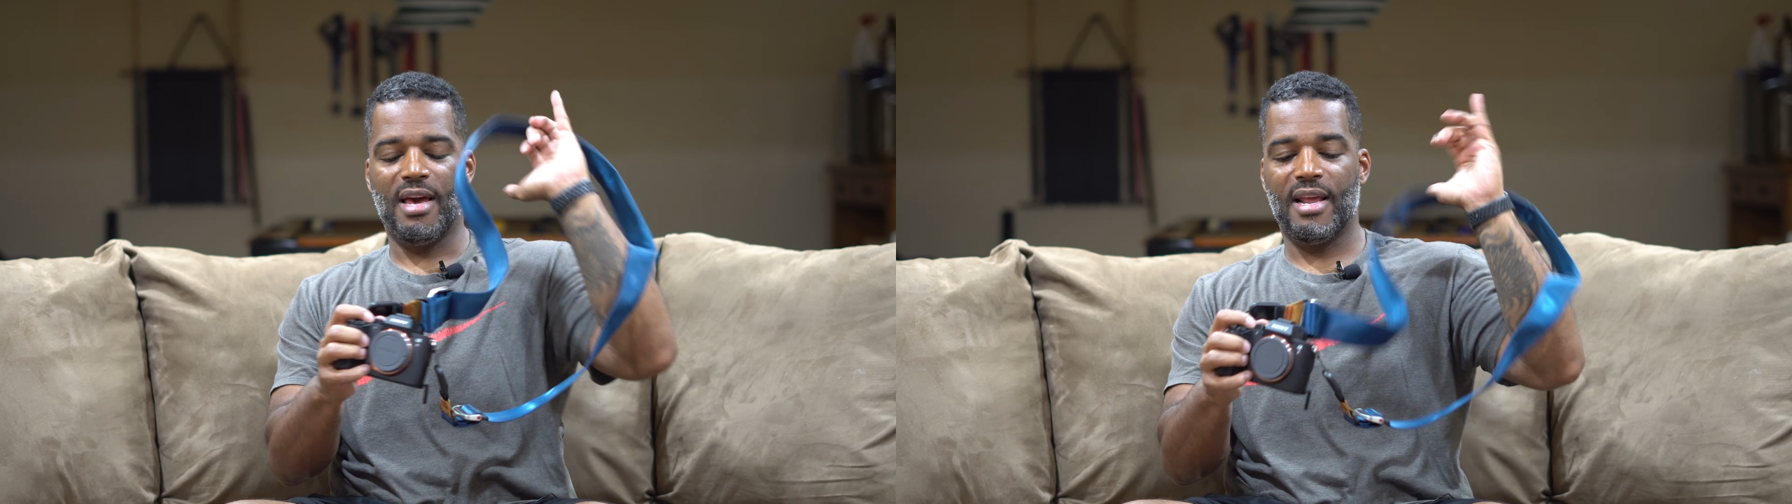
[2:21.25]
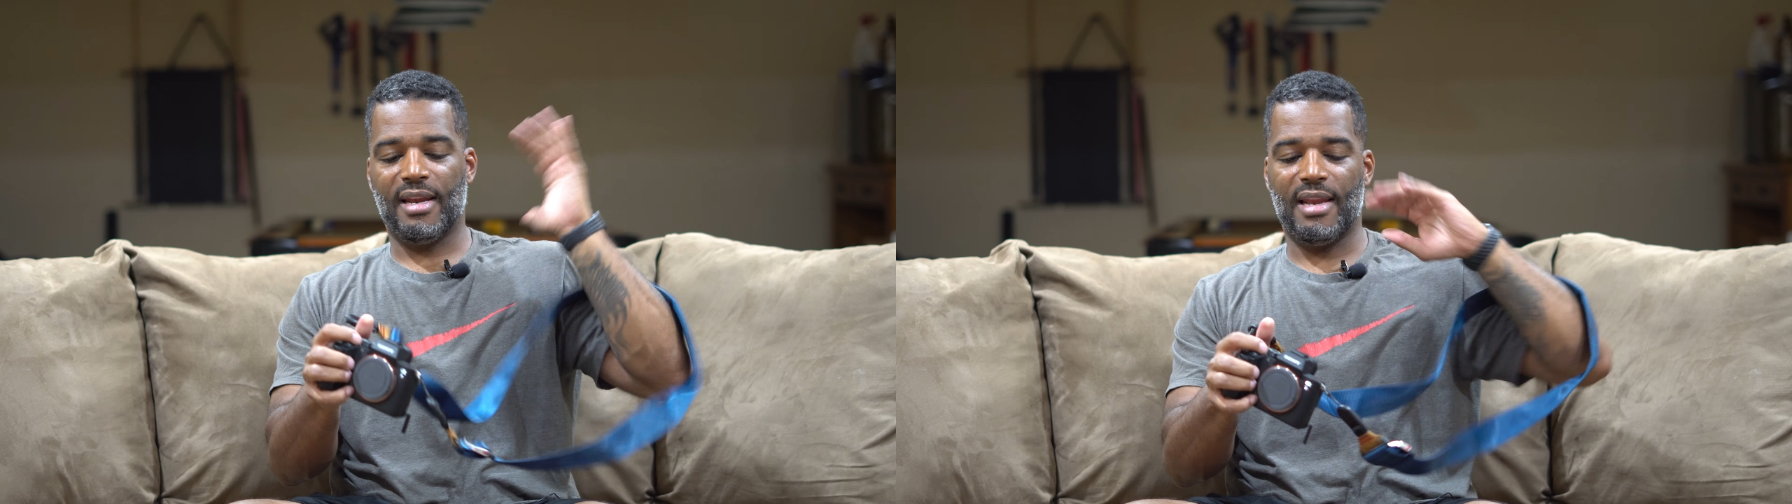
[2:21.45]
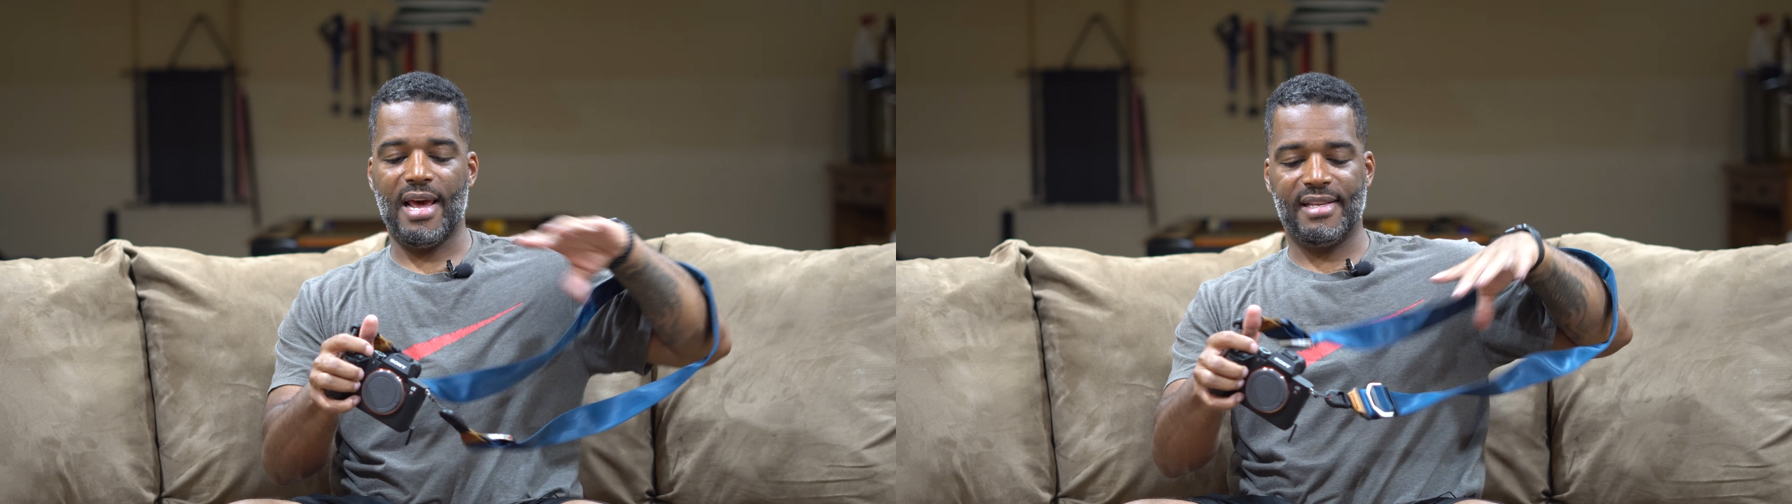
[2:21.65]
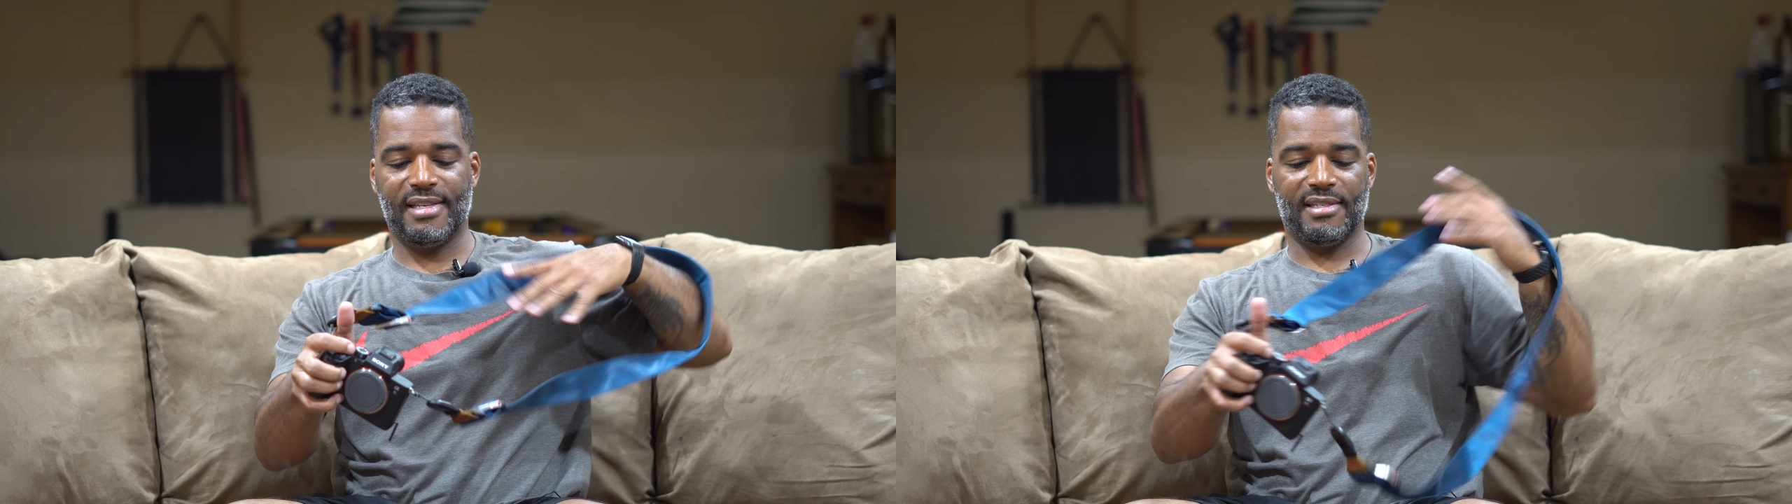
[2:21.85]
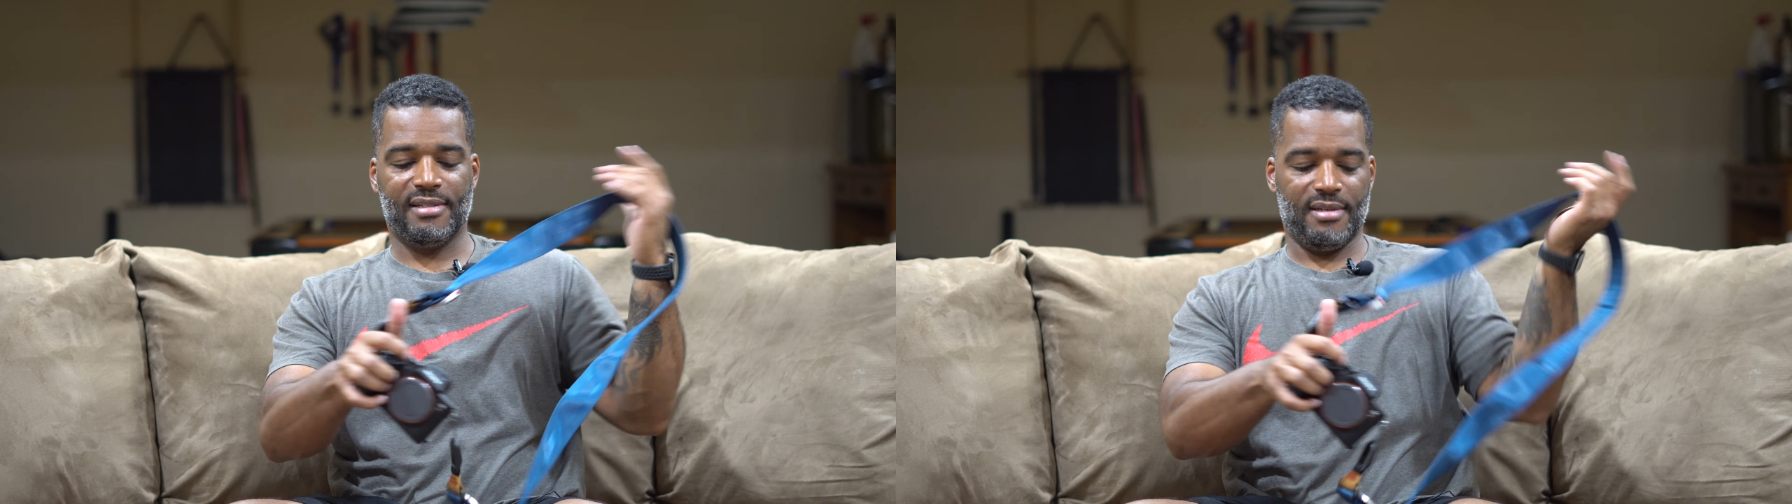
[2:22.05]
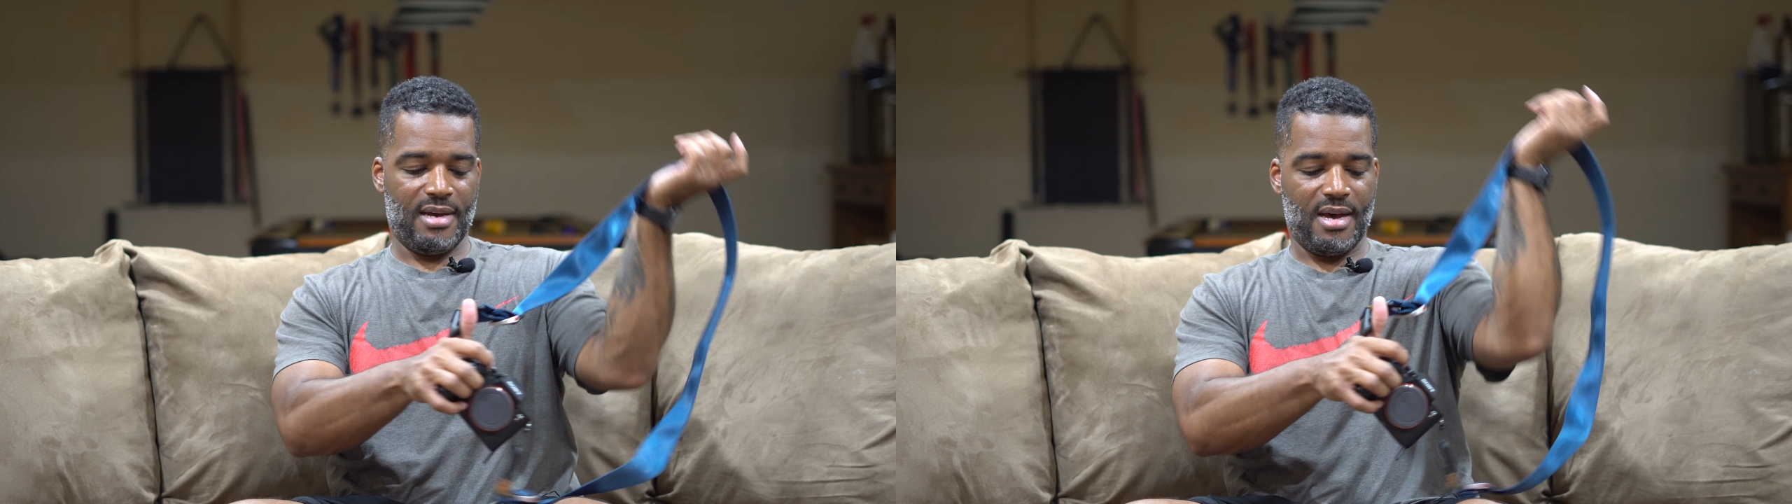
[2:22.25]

And I like this